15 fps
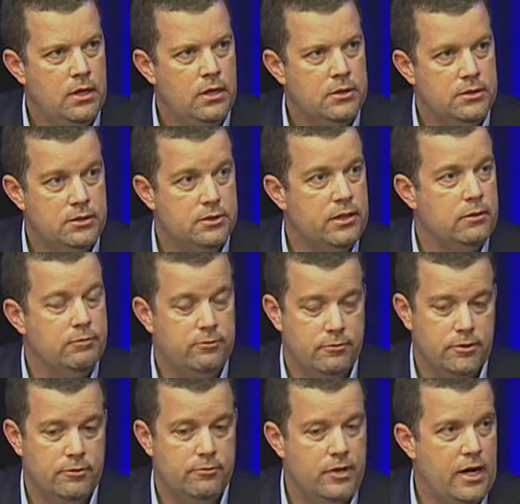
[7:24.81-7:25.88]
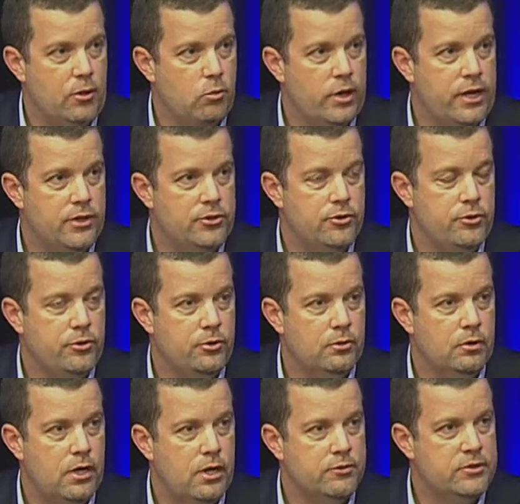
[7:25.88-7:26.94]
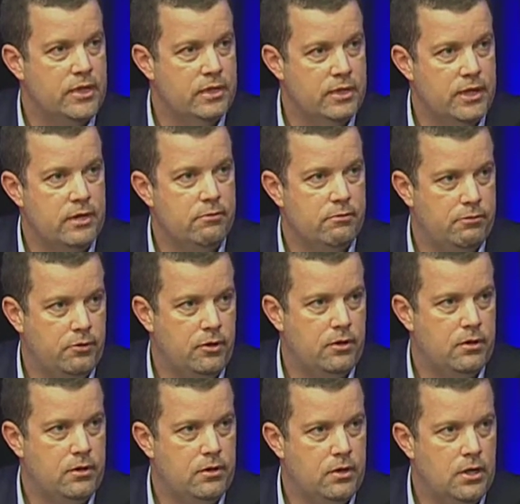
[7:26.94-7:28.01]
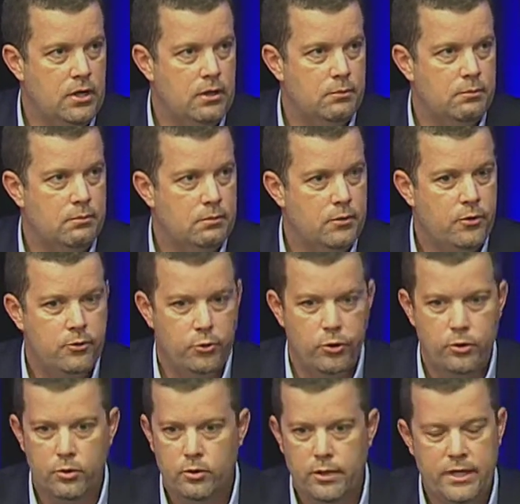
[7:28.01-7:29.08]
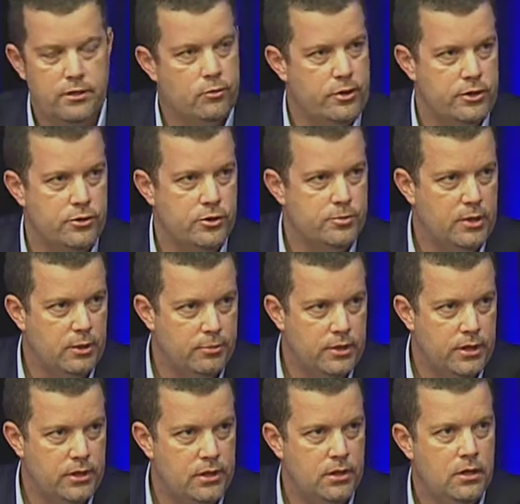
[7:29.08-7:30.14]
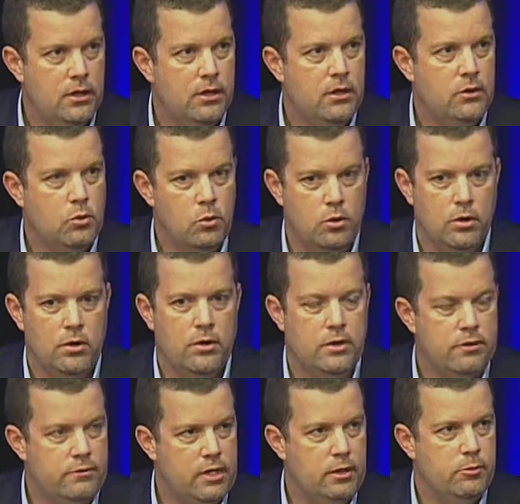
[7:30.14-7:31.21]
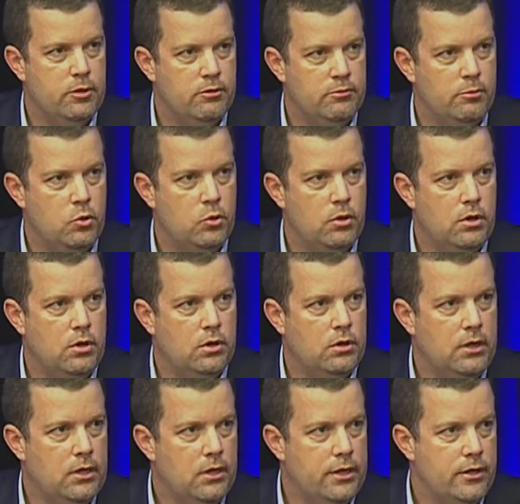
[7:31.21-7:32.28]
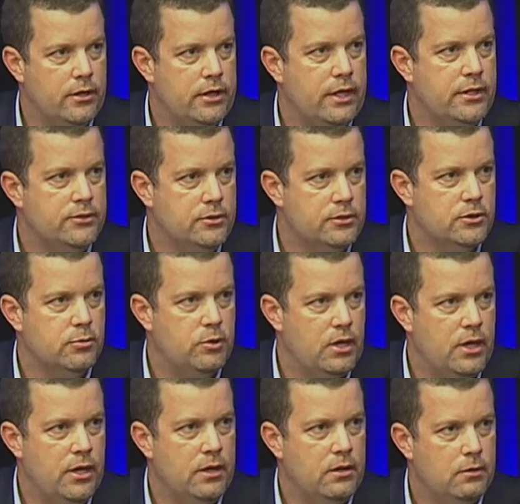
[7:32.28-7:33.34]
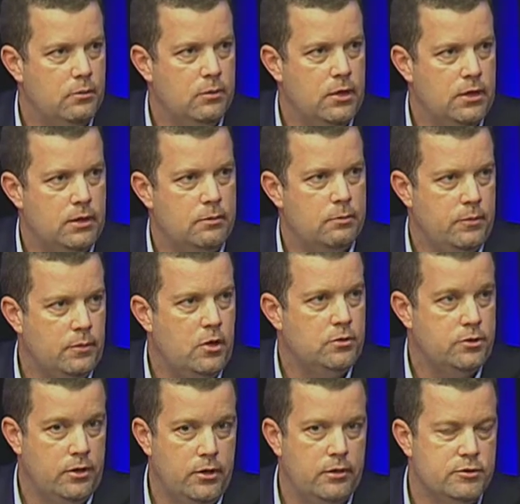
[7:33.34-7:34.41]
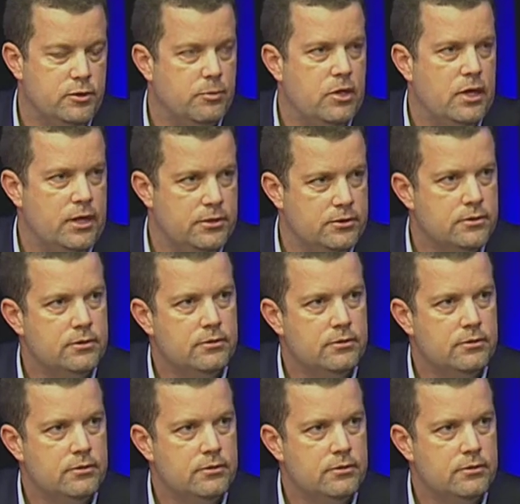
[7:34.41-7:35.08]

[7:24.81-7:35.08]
to see, to find ways to offset that even further um, through either reduced pumping or the development of more uh, irrigation supply, uh, alternative supplies.